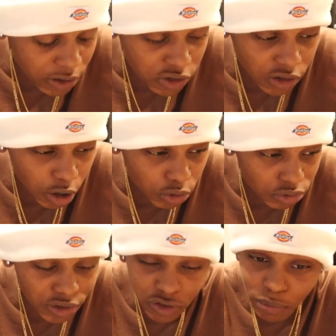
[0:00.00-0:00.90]

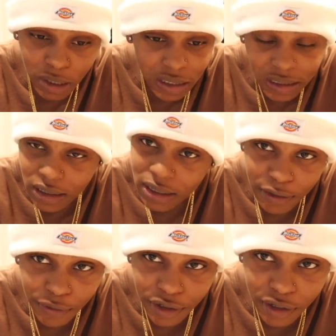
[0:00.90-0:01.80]
So, it's going to be a little
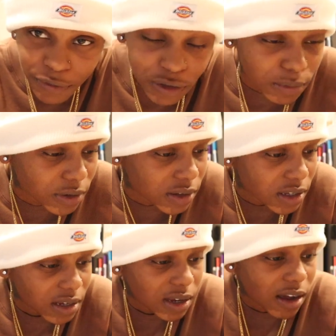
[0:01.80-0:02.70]
different, you feel me?
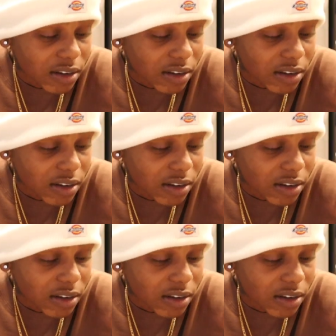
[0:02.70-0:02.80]
I